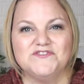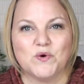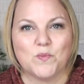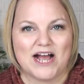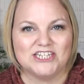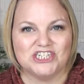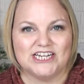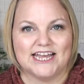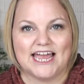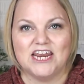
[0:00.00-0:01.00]
for
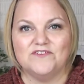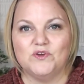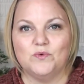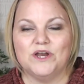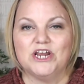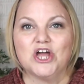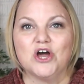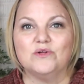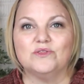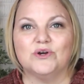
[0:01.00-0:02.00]
watching, and if you want to
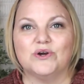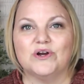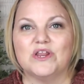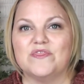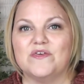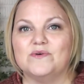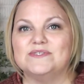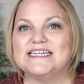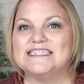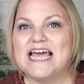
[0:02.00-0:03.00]
go learn
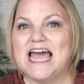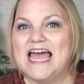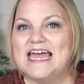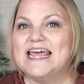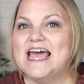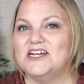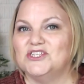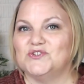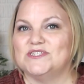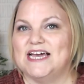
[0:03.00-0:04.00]
those ten
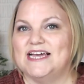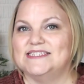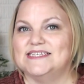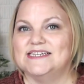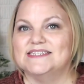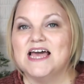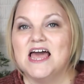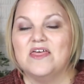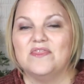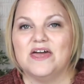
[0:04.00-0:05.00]
exercises
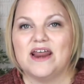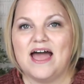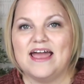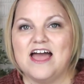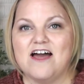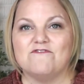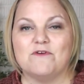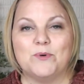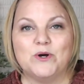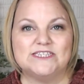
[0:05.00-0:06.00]
that I
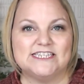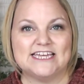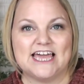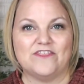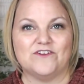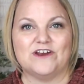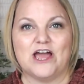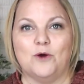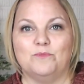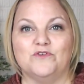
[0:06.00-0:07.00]
have put together to
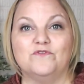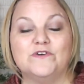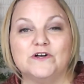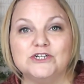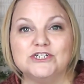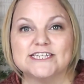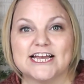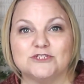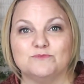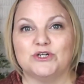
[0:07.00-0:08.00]
help you fill your
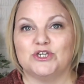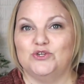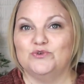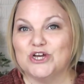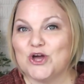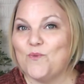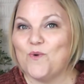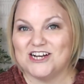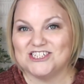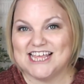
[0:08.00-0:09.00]
sketchbook, you can go
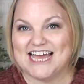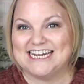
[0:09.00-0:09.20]
watch that